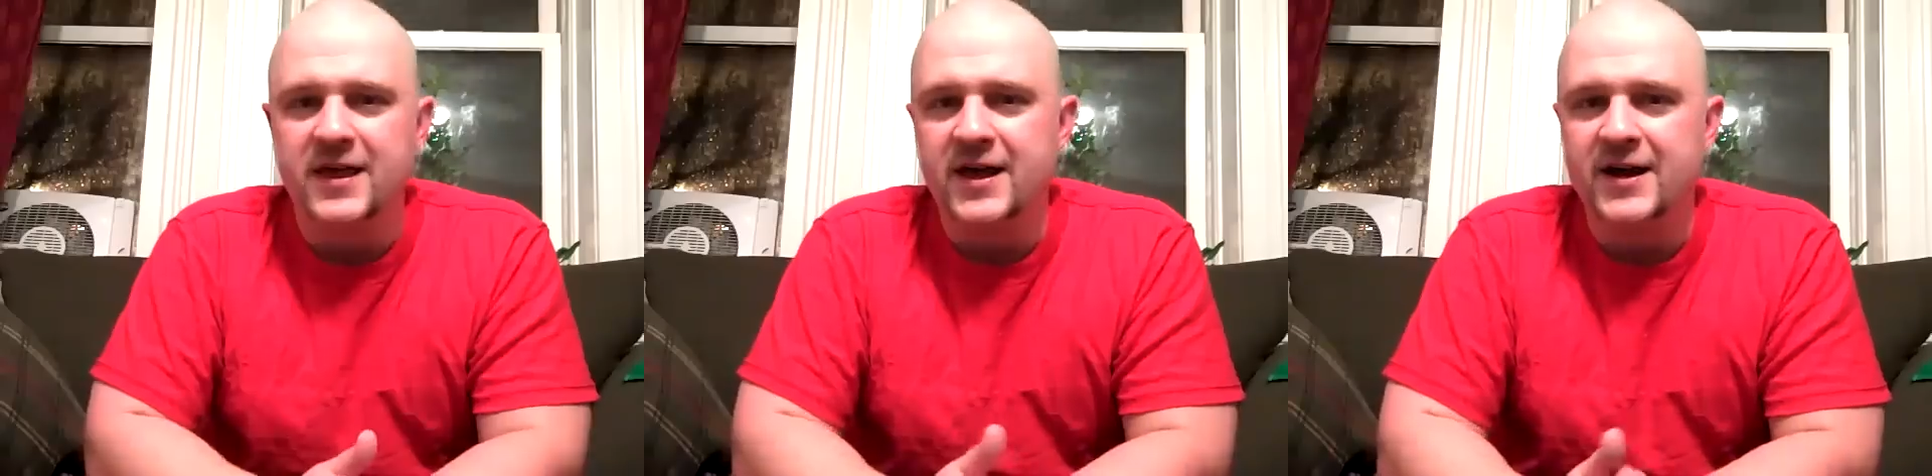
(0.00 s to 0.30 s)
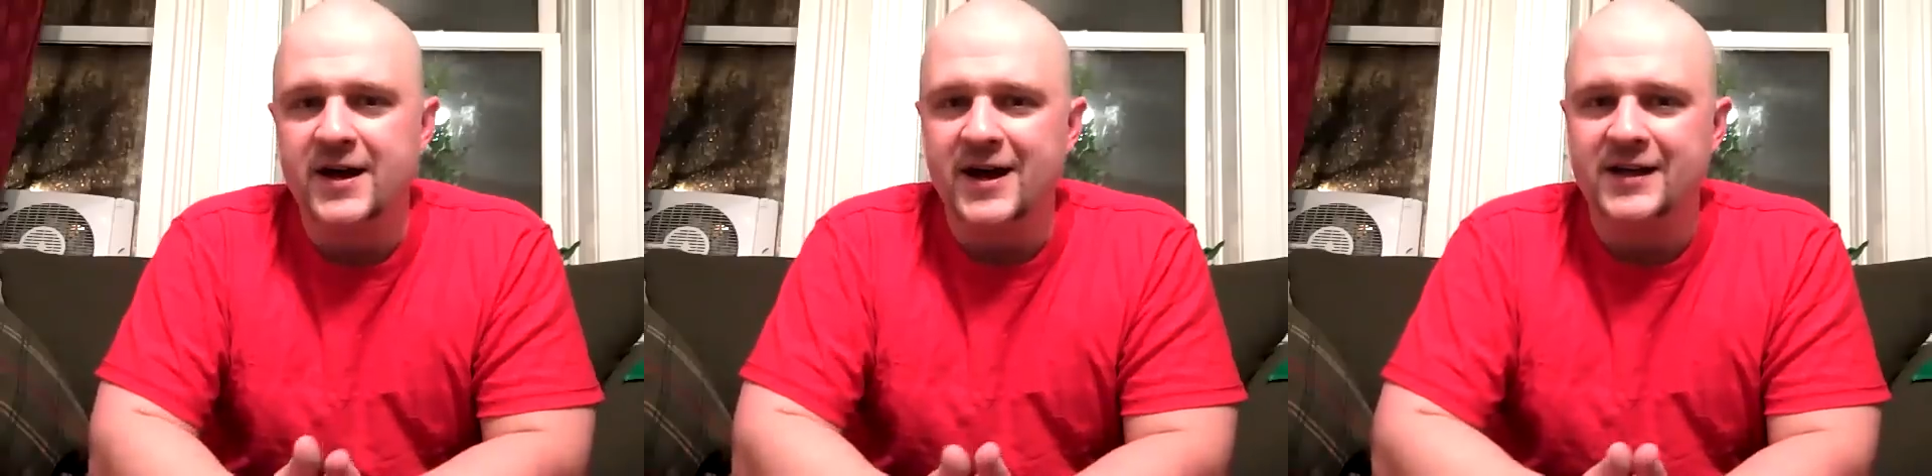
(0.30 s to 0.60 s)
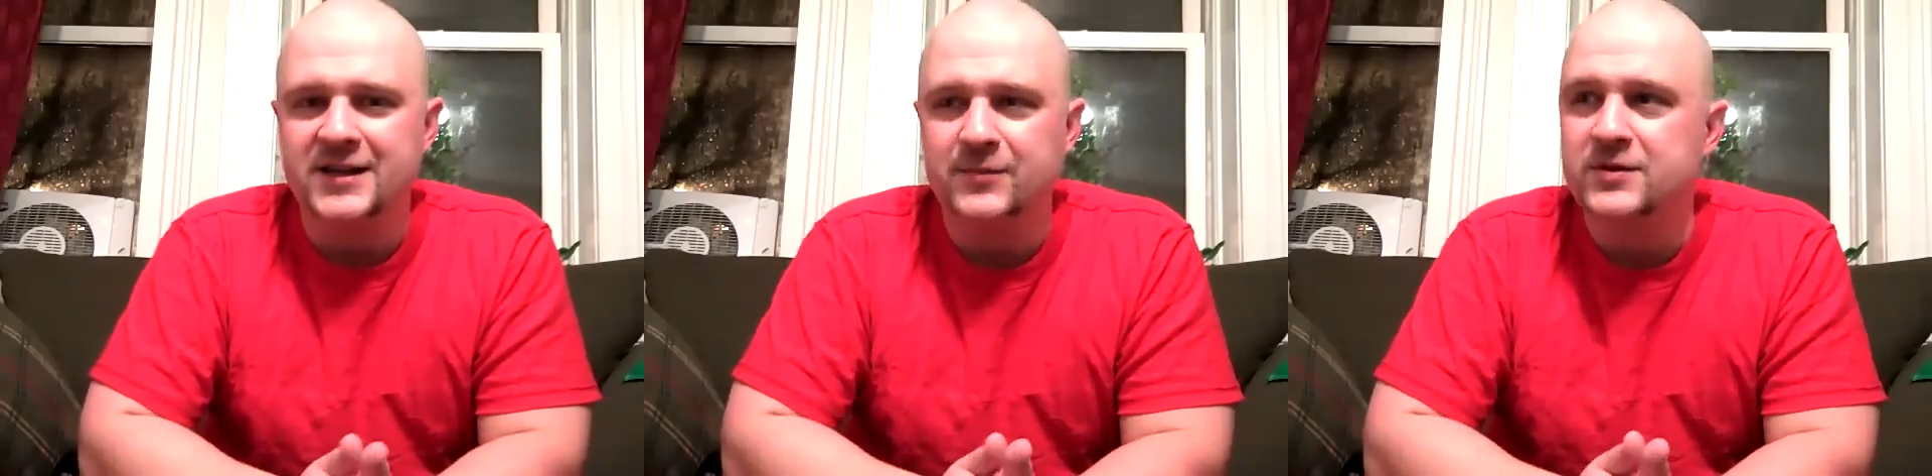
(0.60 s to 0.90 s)
that
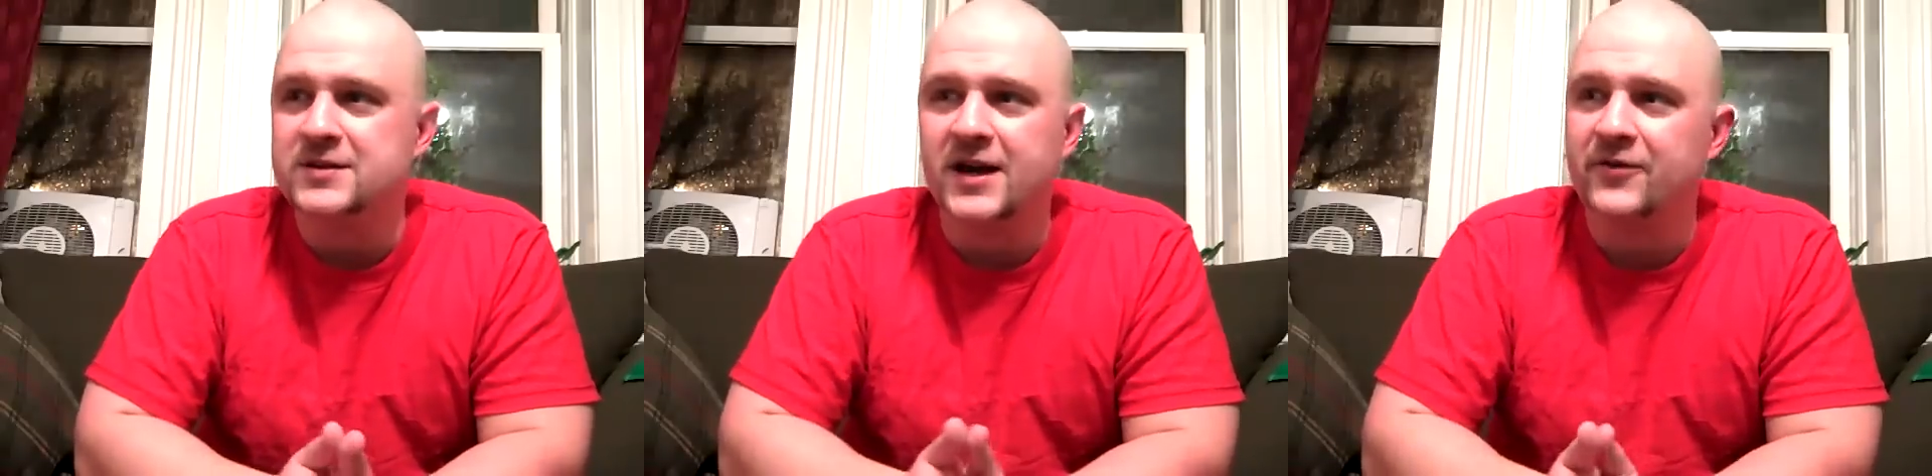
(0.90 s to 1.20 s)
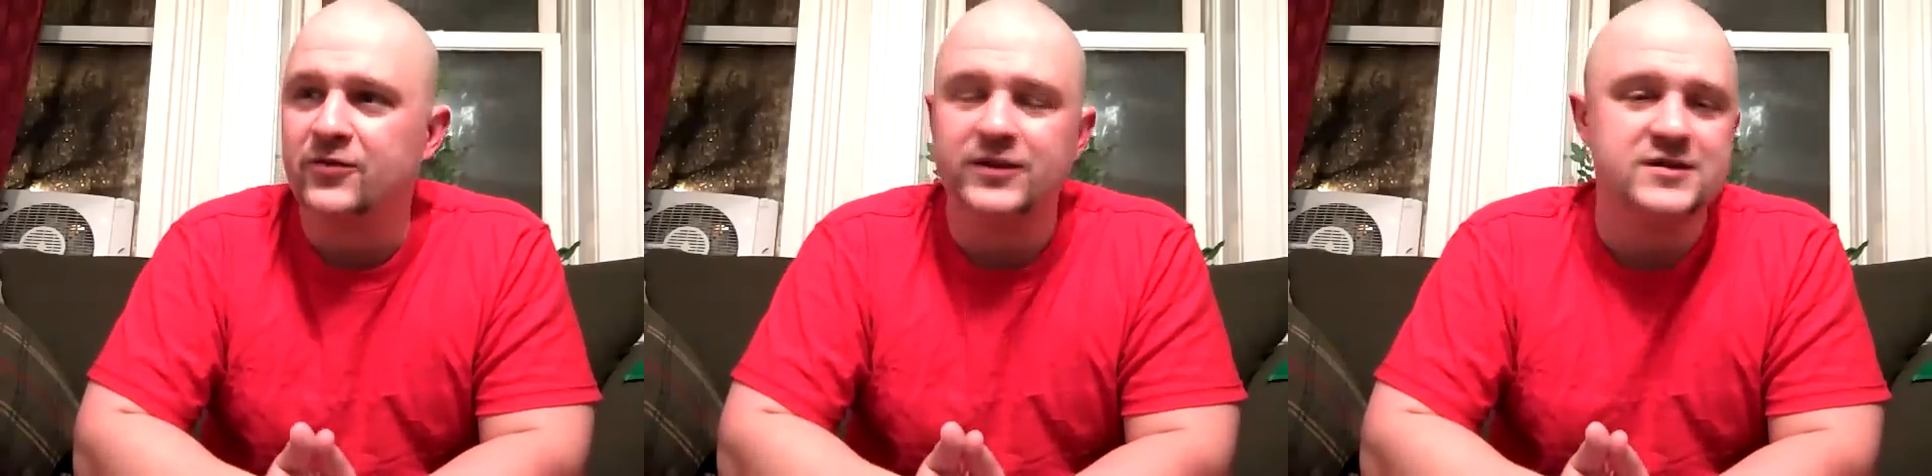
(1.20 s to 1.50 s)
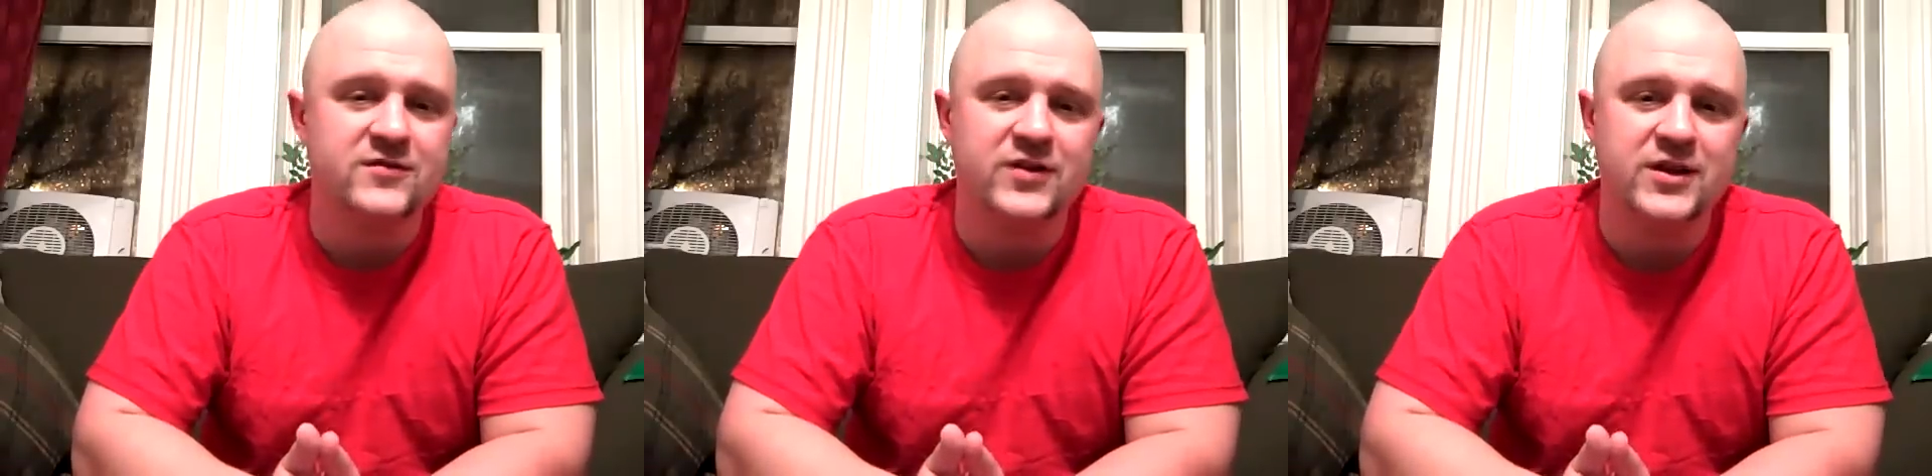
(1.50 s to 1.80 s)
I'd keep this on for at
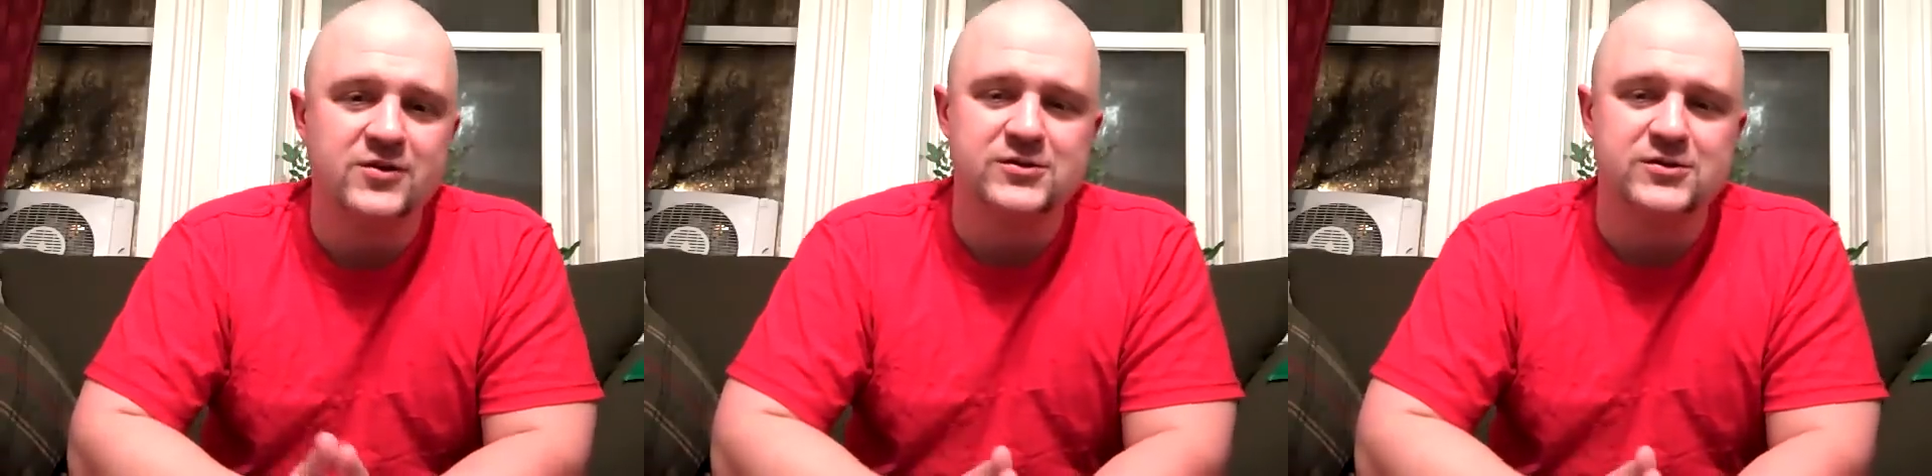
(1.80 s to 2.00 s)
least the video.